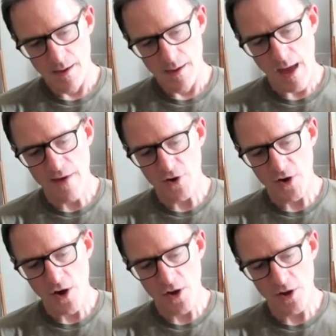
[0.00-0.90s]

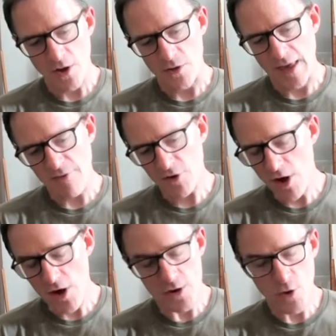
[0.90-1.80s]

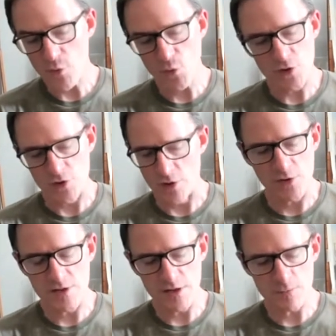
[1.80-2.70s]
avocado I wouldn't
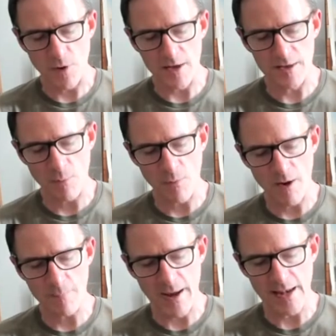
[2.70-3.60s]
notice, but I think my
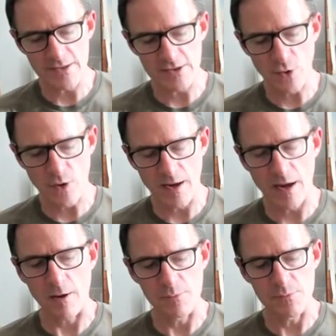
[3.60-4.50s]
palate's quite
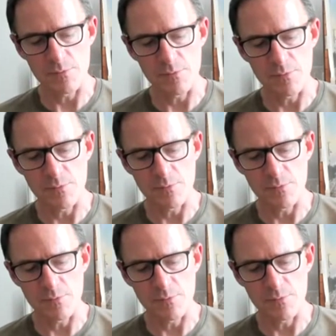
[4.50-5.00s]
clumsy.